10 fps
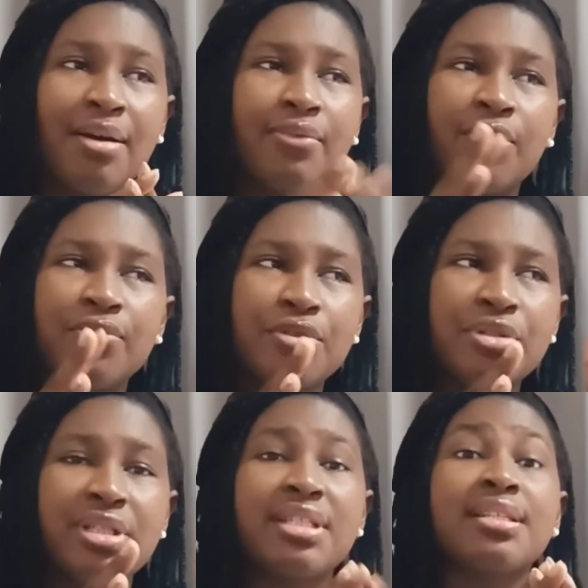For food,
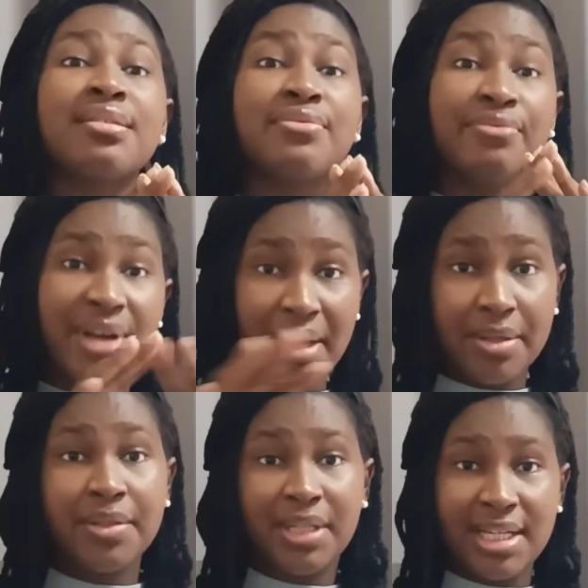this is
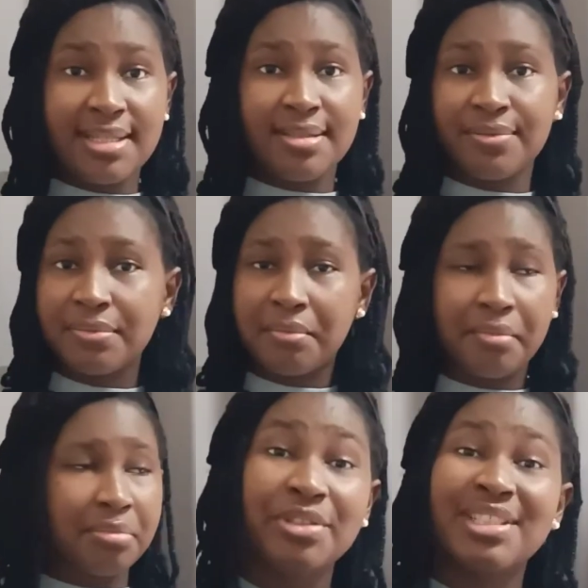very relative.
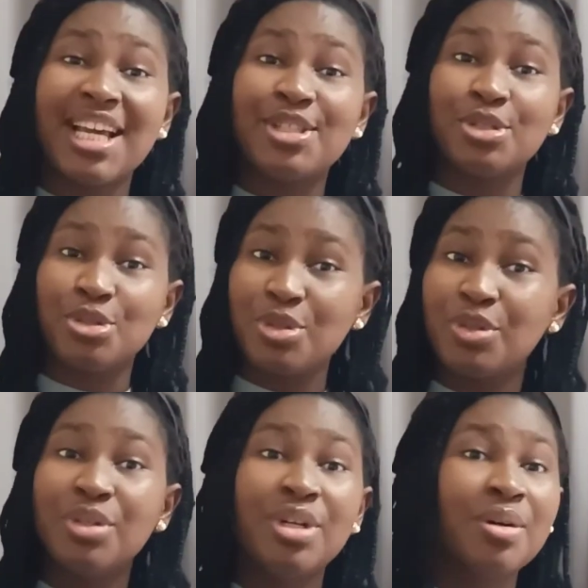If you decide to
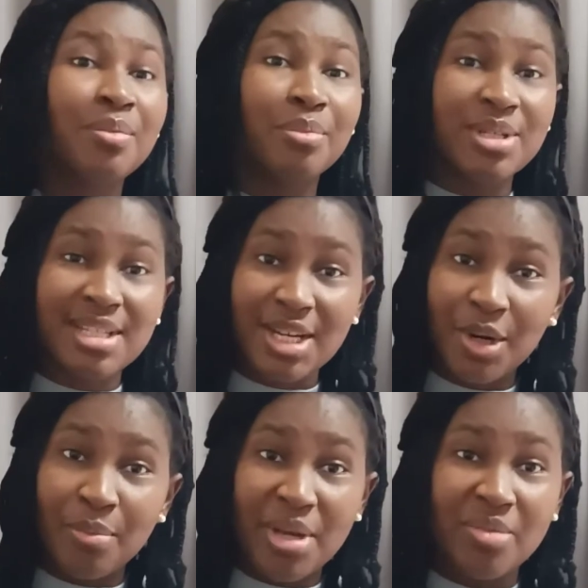do mostly
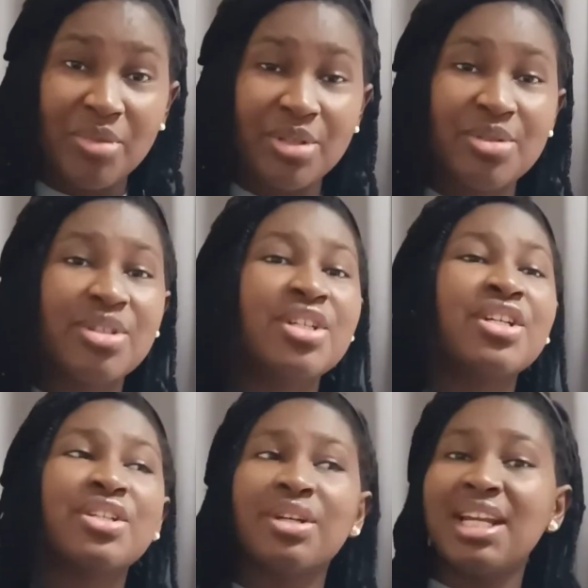homemade meals,
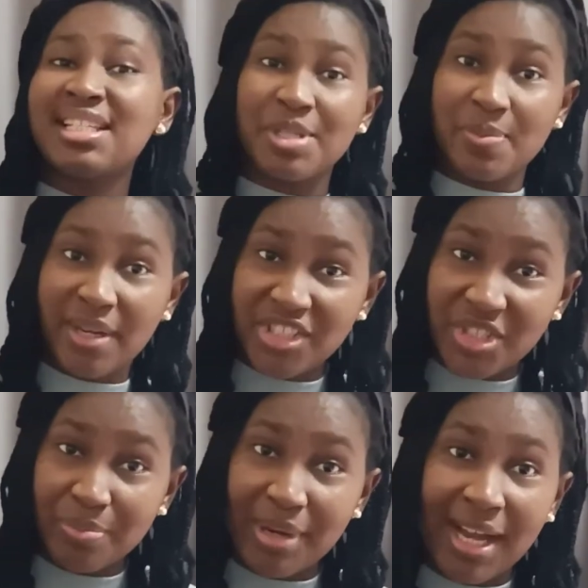you're likely to spend
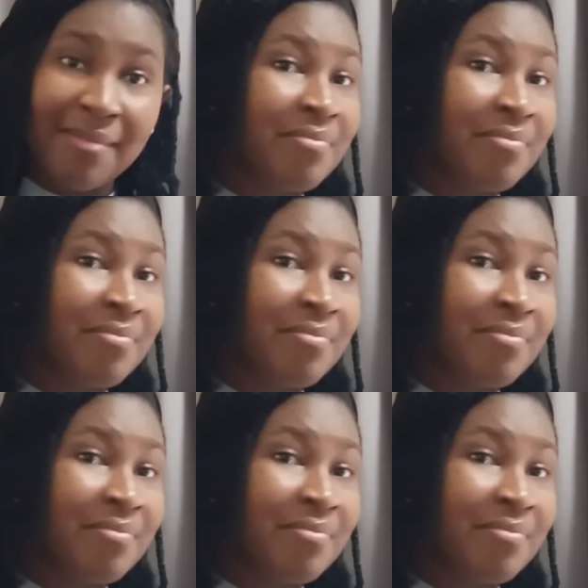cheaper.